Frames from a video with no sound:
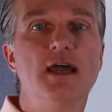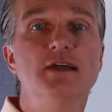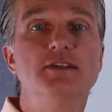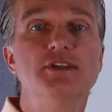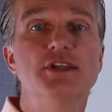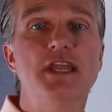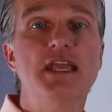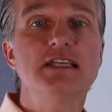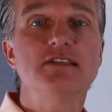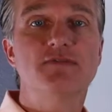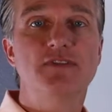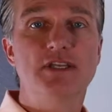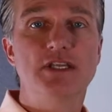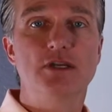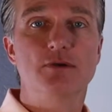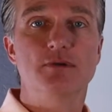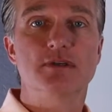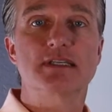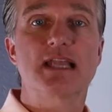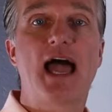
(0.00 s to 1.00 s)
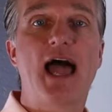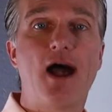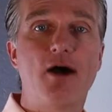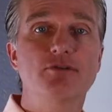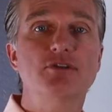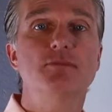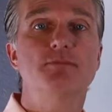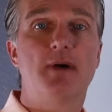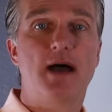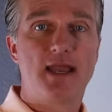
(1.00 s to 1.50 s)
Today's video is how
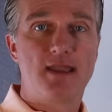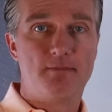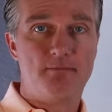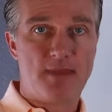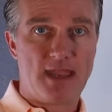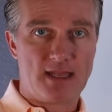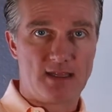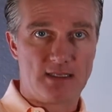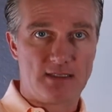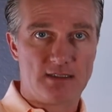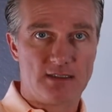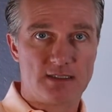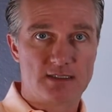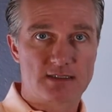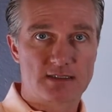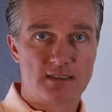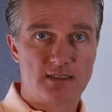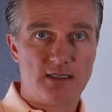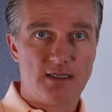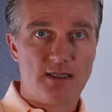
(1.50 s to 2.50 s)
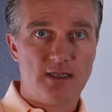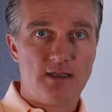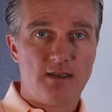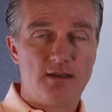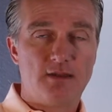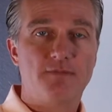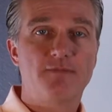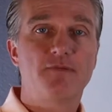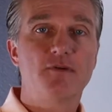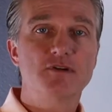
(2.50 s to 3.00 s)
to buy a mailing list.
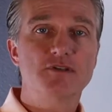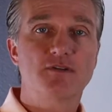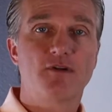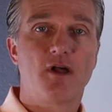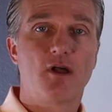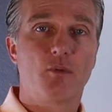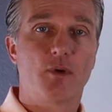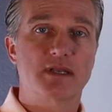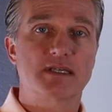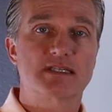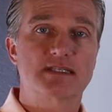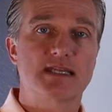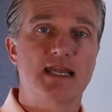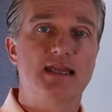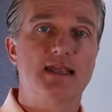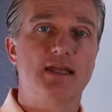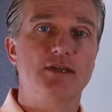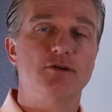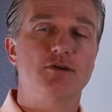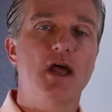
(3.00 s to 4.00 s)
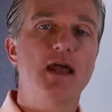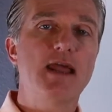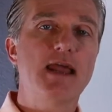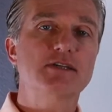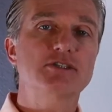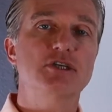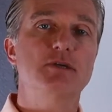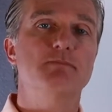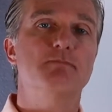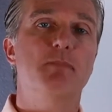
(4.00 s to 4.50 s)
First of all, I want to say that you're not
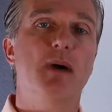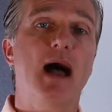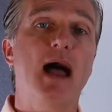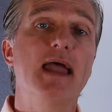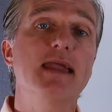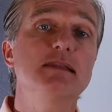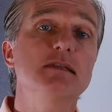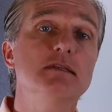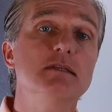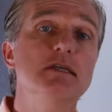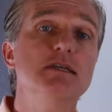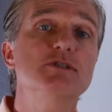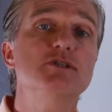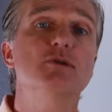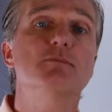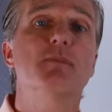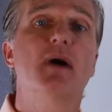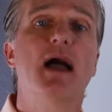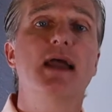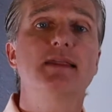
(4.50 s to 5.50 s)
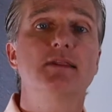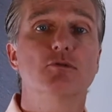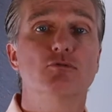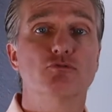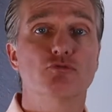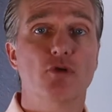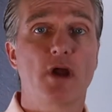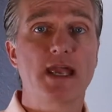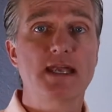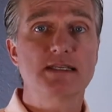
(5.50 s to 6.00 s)
actually buying the list, you're buying the
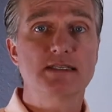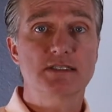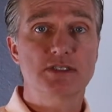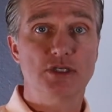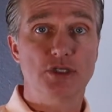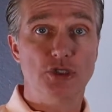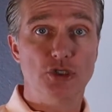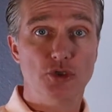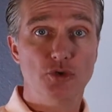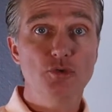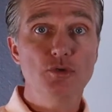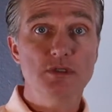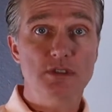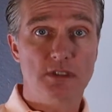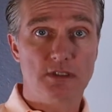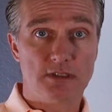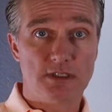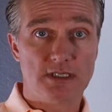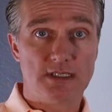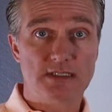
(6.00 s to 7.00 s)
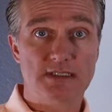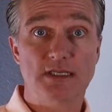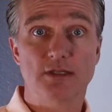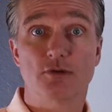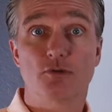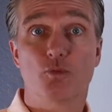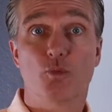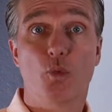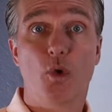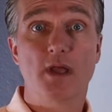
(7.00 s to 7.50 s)
rights to use the list either
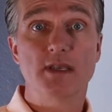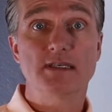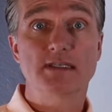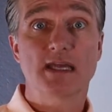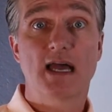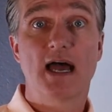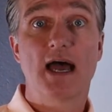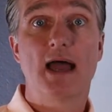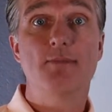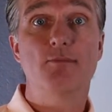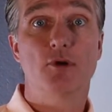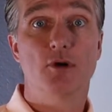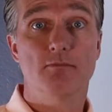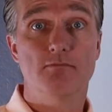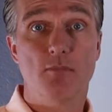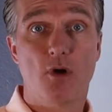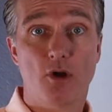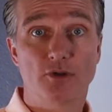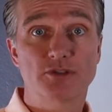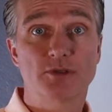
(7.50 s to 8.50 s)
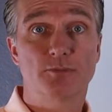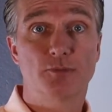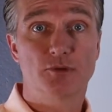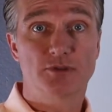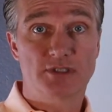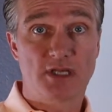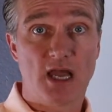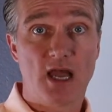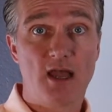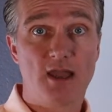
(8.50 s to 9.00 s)
one time or multiple
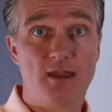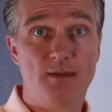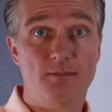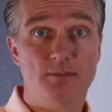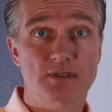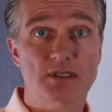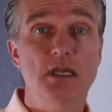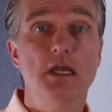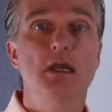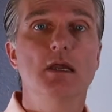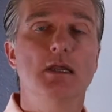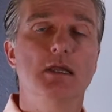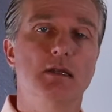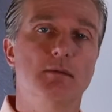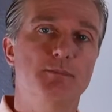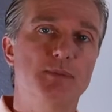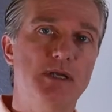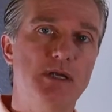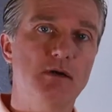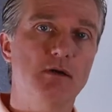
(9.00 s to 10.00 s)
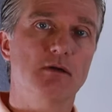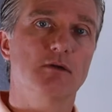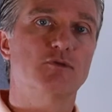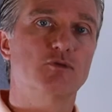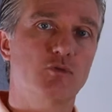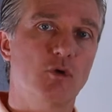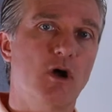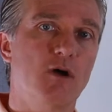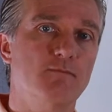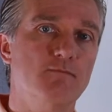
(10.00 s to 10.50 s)
times in a period of
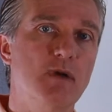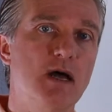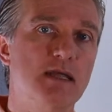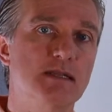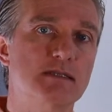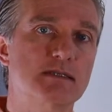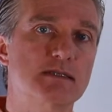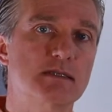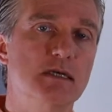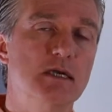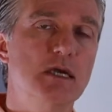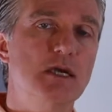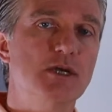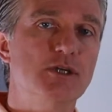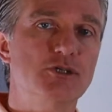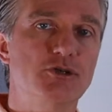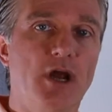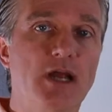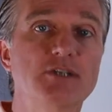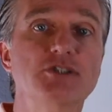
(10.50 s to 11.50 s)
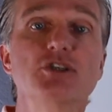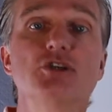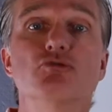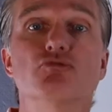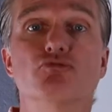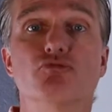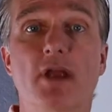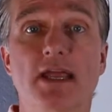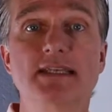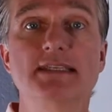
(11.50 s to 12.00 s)
12 months. So you're actually
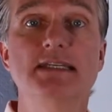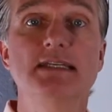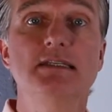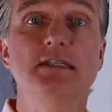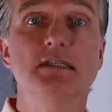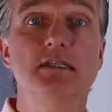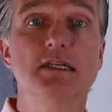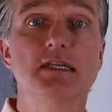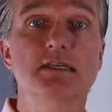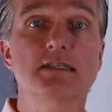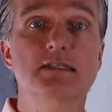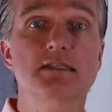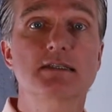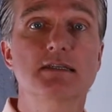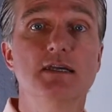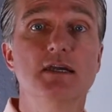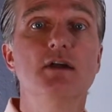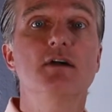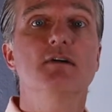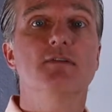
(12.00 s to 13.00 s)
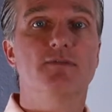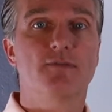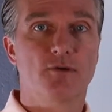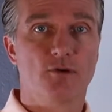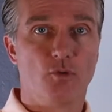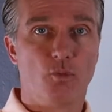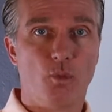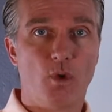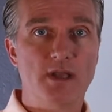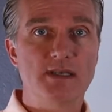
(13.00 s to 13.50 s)
renting the list for
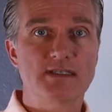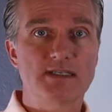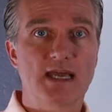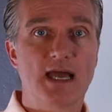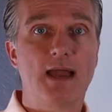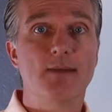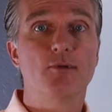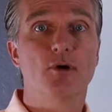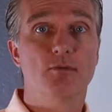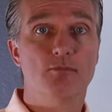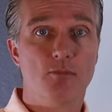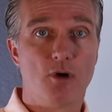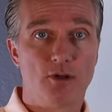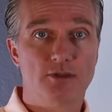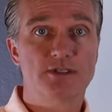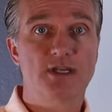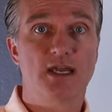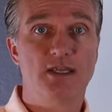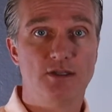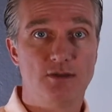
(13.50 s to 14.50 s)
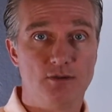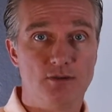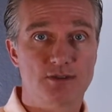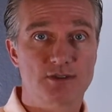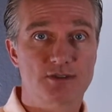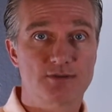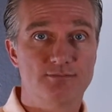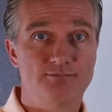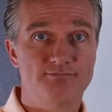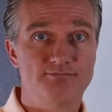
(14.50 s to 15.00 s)
a one-time or a
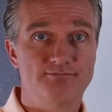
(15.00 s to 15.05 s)
multi-use.